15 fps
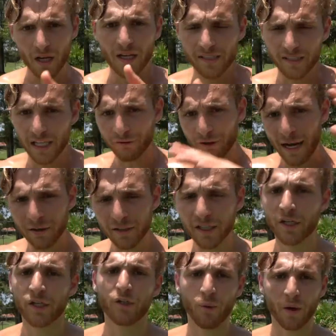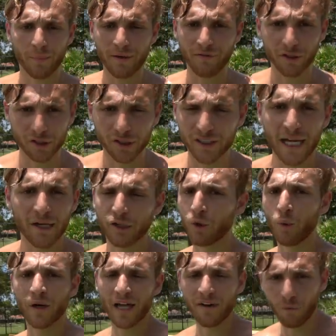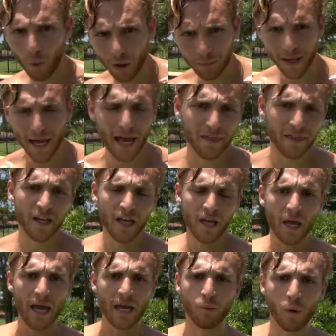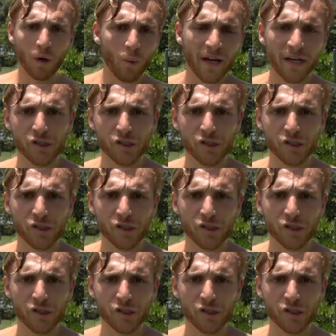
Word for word: Stay rounded. You want to be versatile. You don't want to have one path and one way to